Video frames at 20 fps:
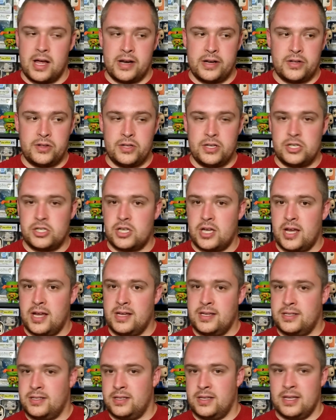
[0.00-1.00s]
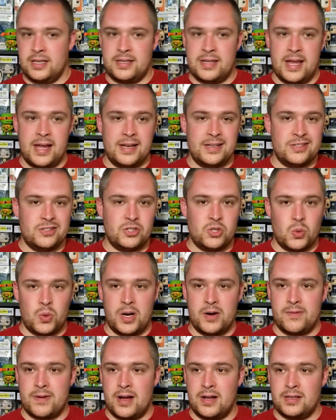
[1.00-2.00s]
of cliches. It takes
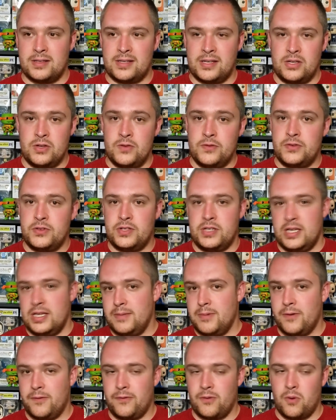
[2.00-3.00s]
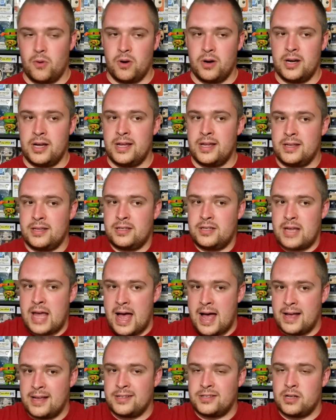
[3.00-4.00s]
story routes that you've seen before. It
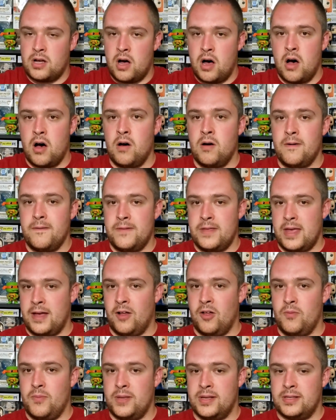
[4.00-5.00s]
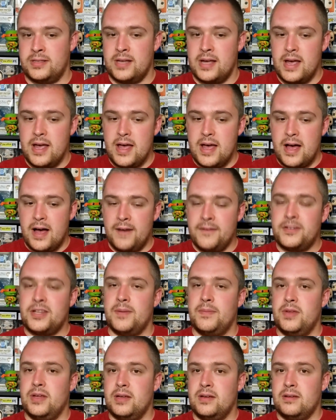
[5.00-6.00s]
has all of the elements of
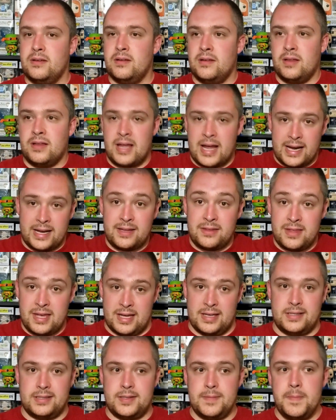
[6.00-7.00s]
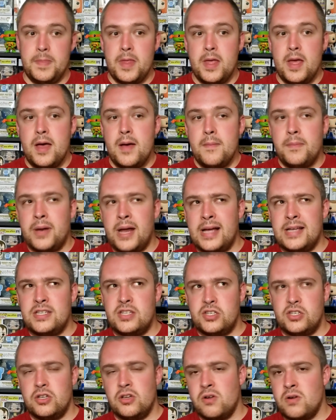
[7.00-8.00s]
something like this. But I
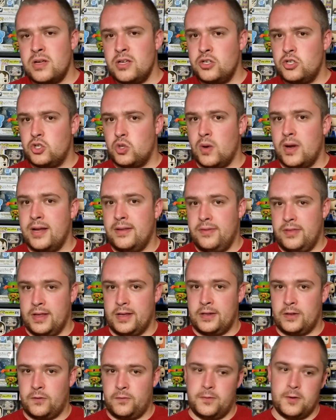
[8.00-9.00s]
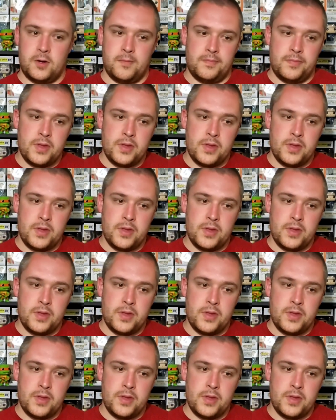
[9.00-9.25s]
still enjoyed this film.